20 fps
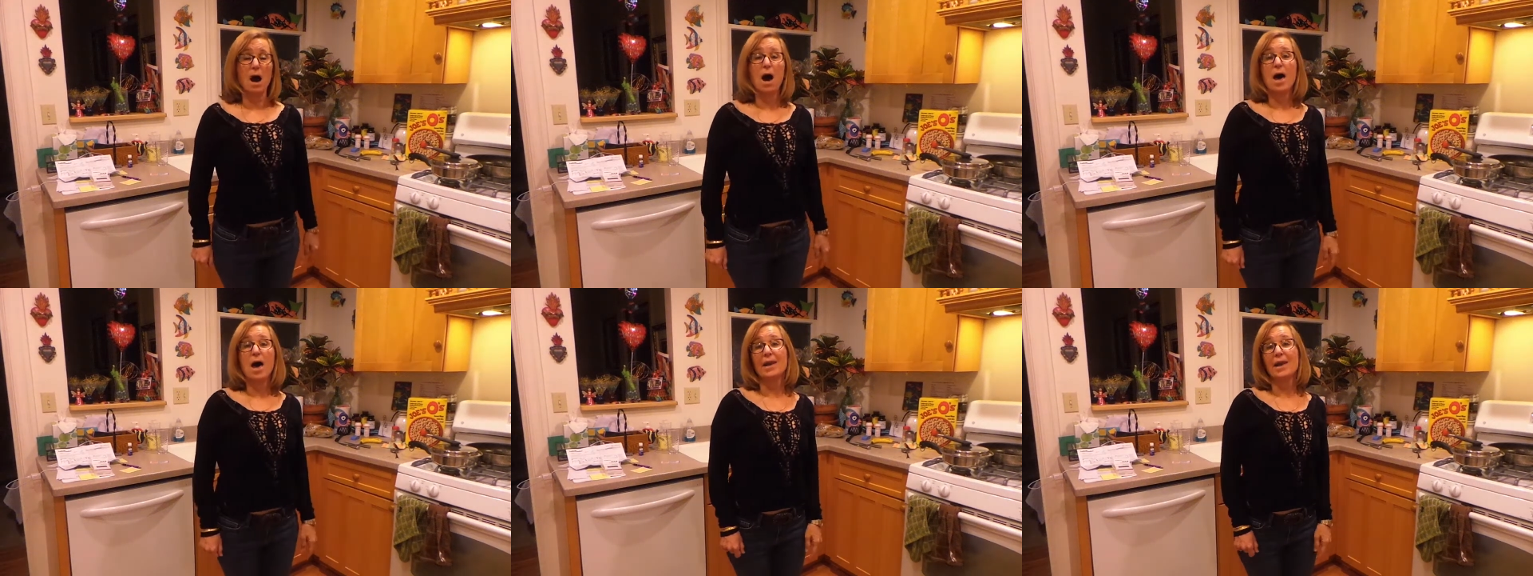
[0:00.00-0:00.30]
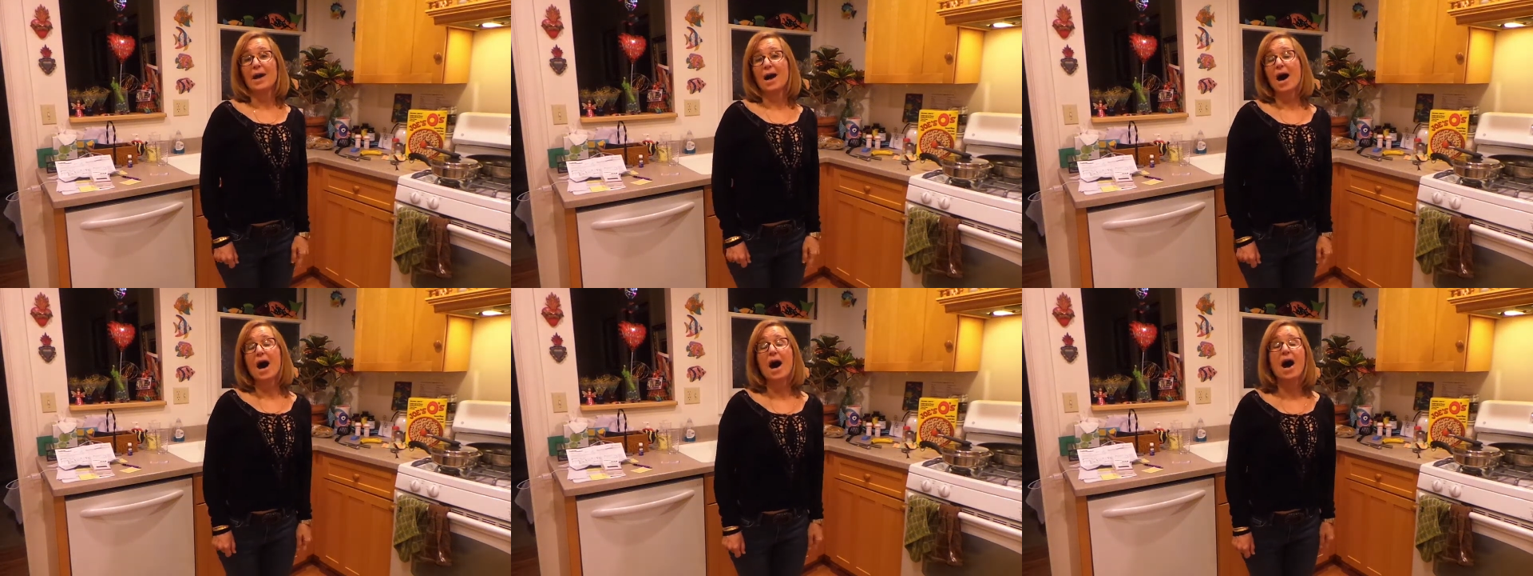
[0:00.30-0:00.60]
And
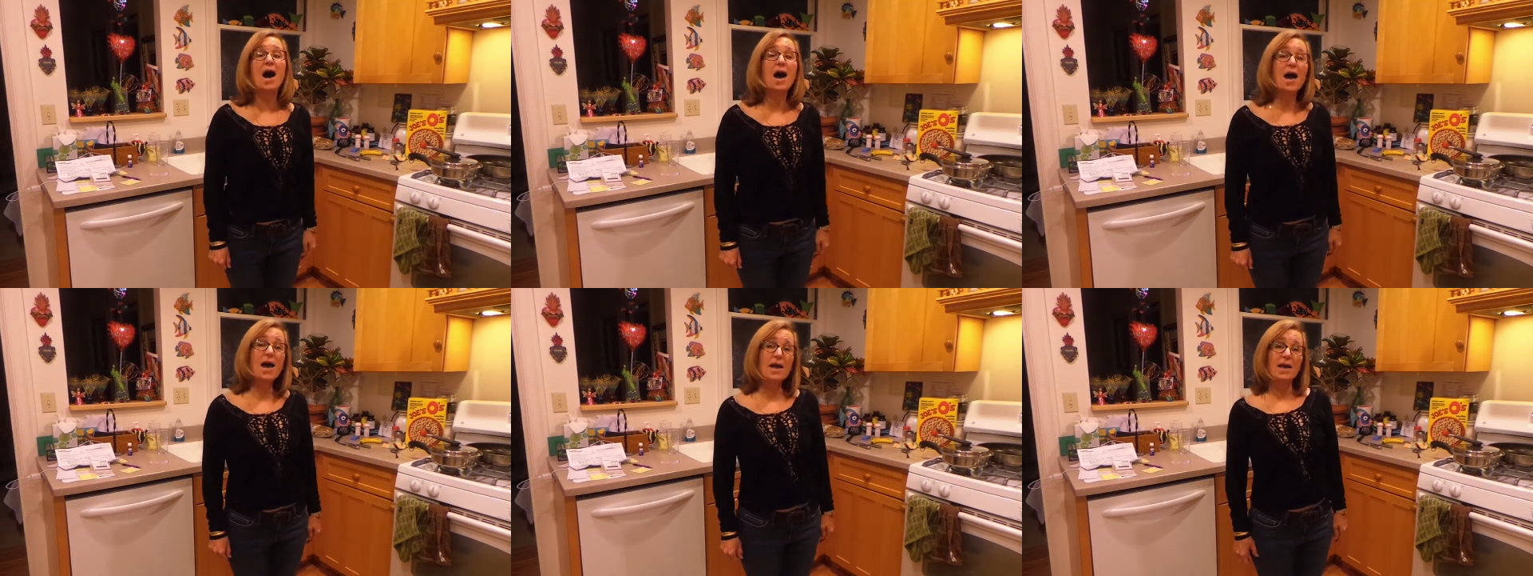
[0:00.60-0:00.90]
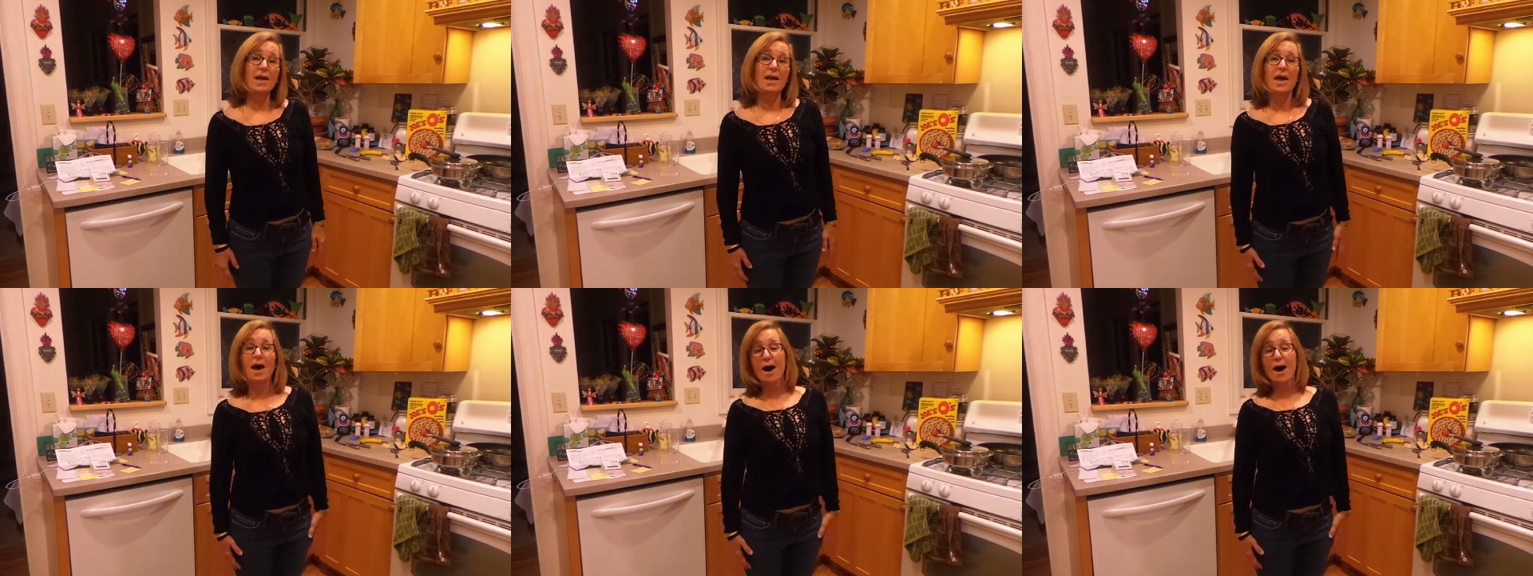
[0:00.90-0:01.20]
I
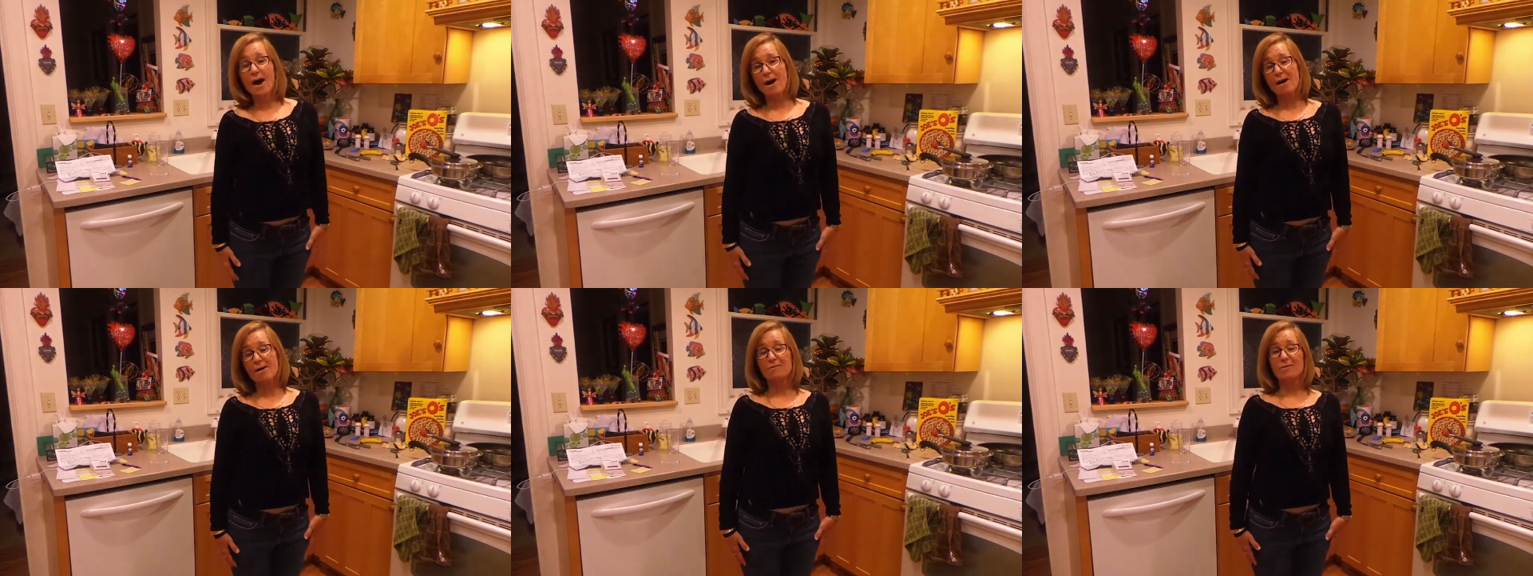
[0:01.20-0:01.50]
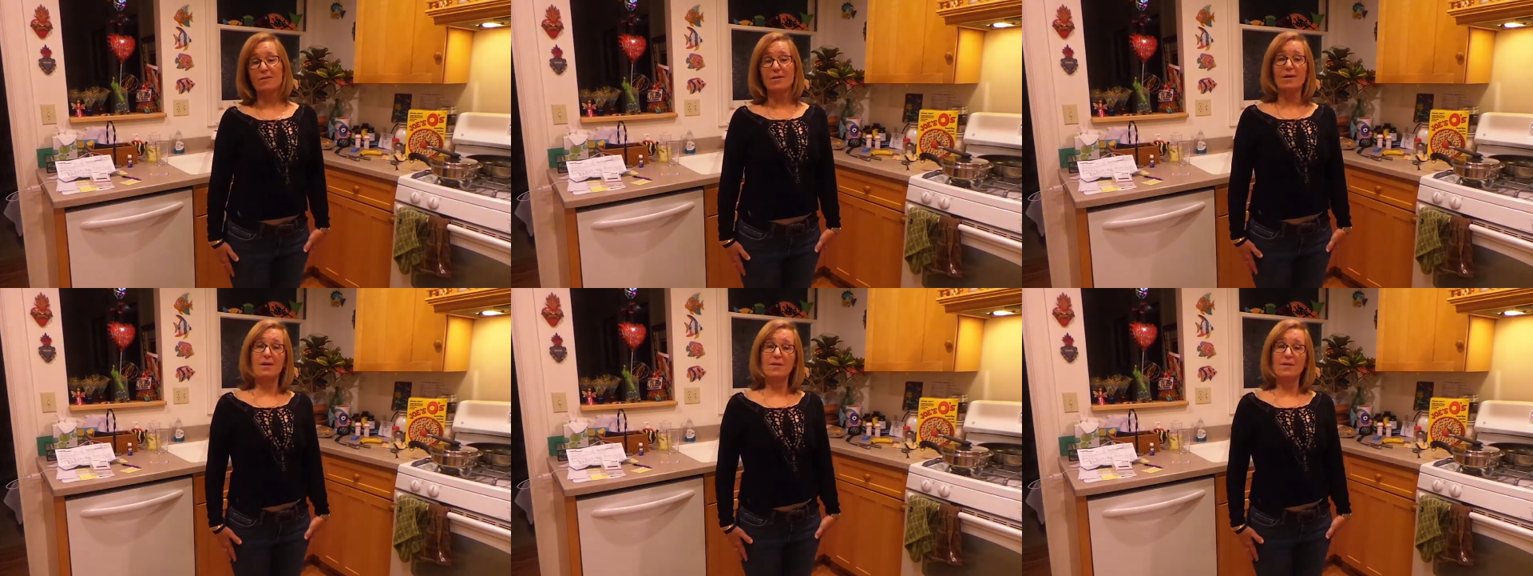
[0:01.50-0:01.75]
have